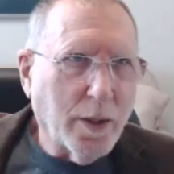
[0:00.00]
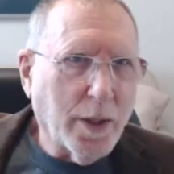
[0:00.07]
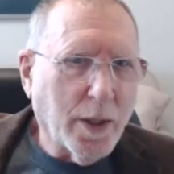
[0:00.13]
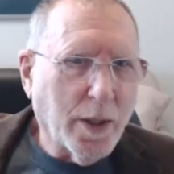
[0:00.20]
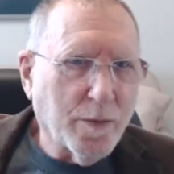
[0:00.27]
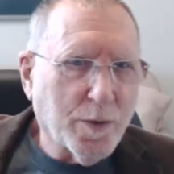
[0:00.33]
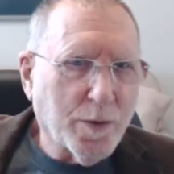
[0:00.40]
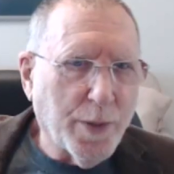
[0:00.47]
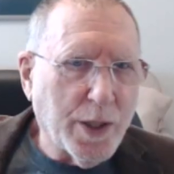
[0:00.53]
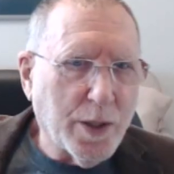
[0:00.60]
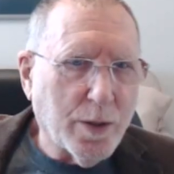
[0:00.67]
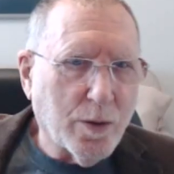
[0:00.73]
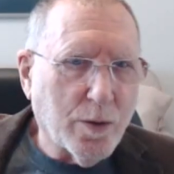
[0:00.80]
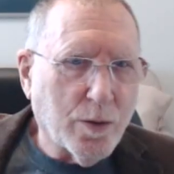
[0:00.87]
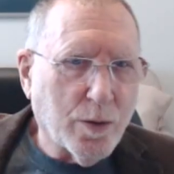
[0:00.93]
he gives me
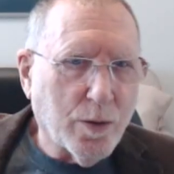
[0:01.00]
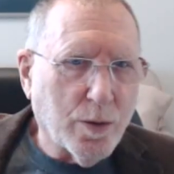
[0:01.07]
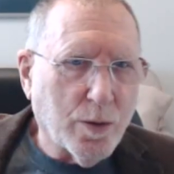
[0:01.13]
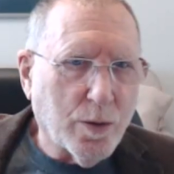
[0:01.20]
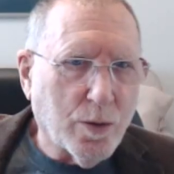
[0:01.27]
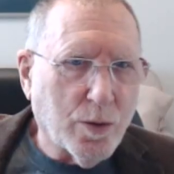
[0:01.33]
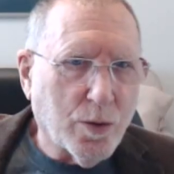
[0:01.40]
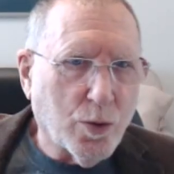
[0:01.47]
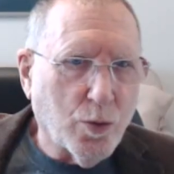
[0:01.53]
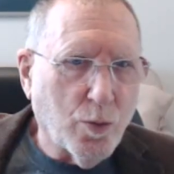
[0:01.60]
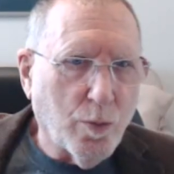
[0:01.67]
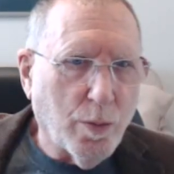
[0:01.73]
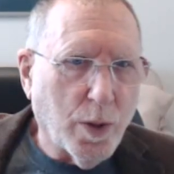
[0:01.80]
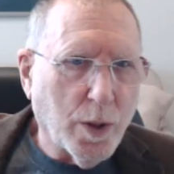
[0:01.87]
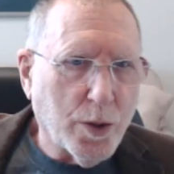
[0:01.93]
too
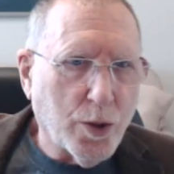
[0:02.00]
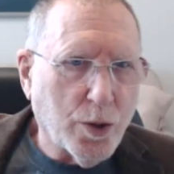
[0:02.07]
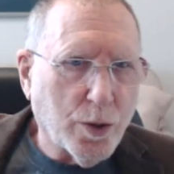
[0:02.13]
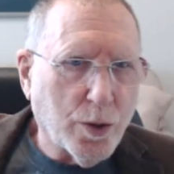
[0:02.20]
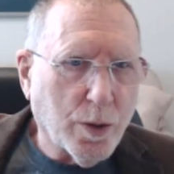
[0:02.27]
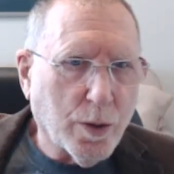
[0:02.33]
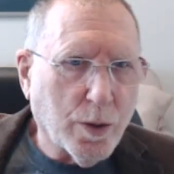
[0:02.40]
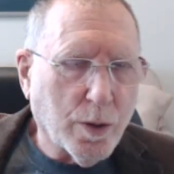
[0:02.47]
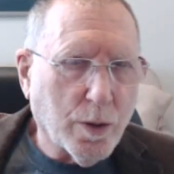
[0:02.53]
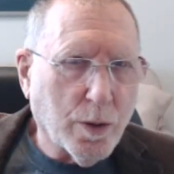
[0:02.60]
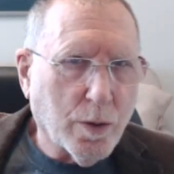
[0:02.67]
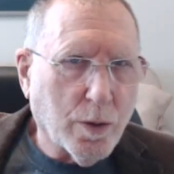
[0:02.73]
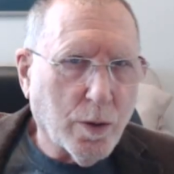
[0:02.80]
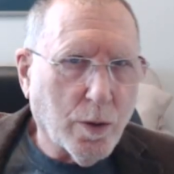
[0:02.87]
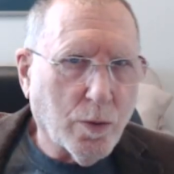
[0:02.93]
much
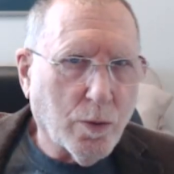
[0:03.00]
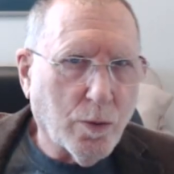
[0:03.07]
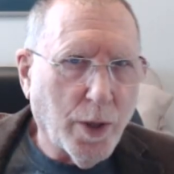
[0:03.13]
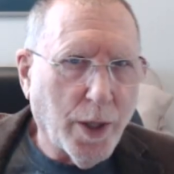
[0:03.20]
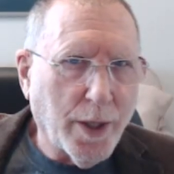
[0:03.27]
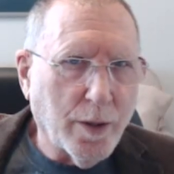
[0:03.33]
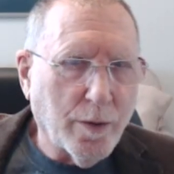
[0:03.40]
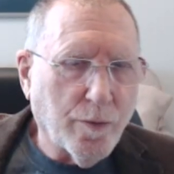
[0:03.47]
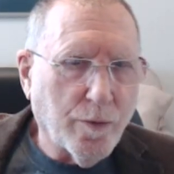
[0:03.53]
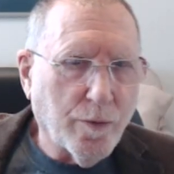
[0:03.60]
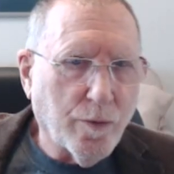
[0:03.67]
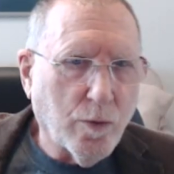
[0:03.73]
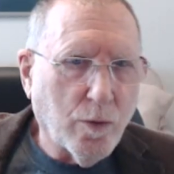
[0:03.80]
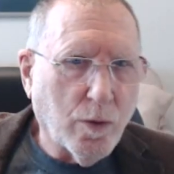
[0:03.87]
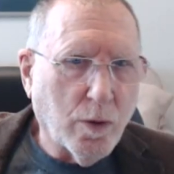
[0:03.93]
credit
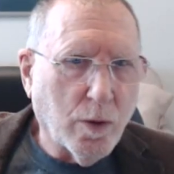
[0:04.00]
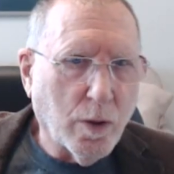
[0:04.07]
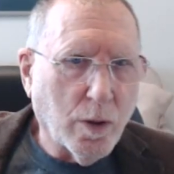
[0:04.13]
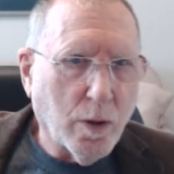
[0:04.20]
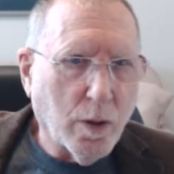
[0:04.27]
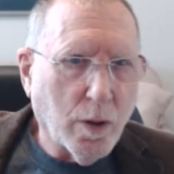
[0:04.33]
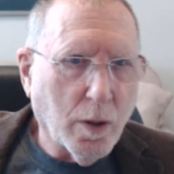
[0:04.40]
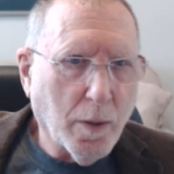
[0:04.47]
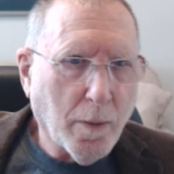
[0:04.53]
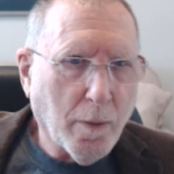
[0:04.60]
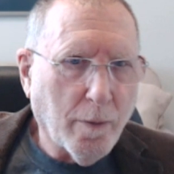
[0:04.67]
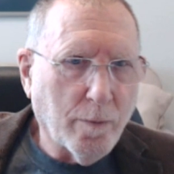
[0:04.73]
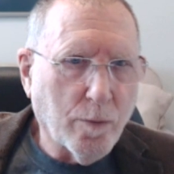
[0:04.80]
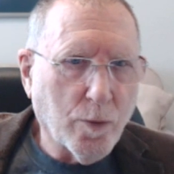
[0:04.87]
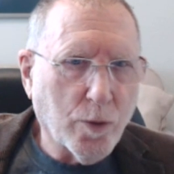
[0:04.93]
for
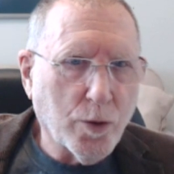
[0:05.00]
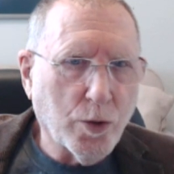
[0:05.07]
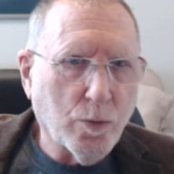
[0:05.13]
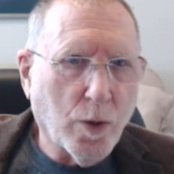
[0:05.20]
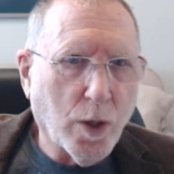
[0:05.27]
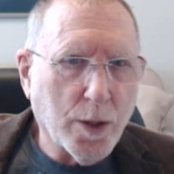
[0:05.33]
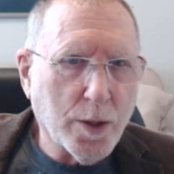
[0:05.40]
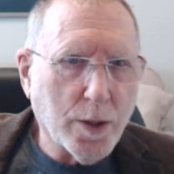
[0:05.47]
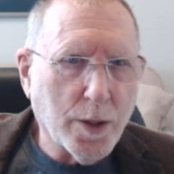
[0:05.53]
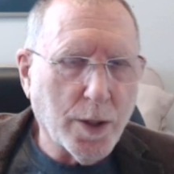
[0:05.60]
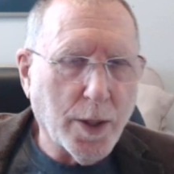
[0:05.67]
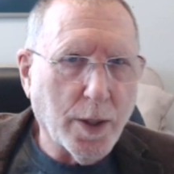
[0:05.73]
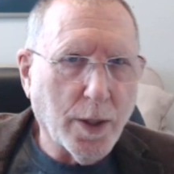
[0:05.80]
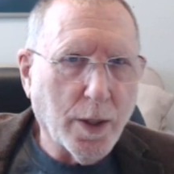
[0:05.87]
virtuosity.